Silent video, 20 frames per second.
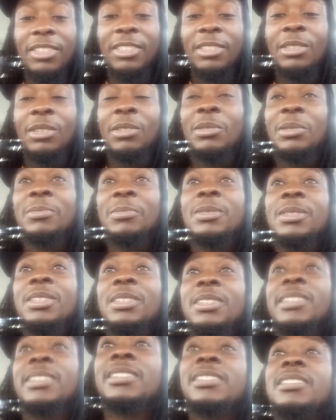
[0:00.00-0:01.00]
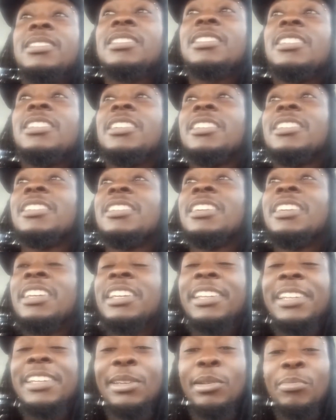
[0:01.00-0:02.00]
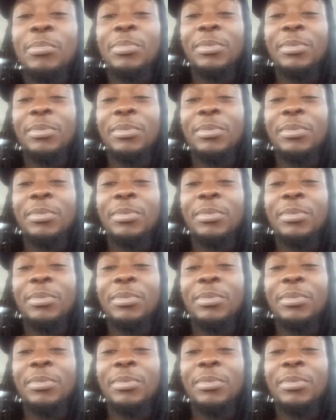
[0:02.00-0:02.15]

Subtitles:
You know what I'm saying? Hemp.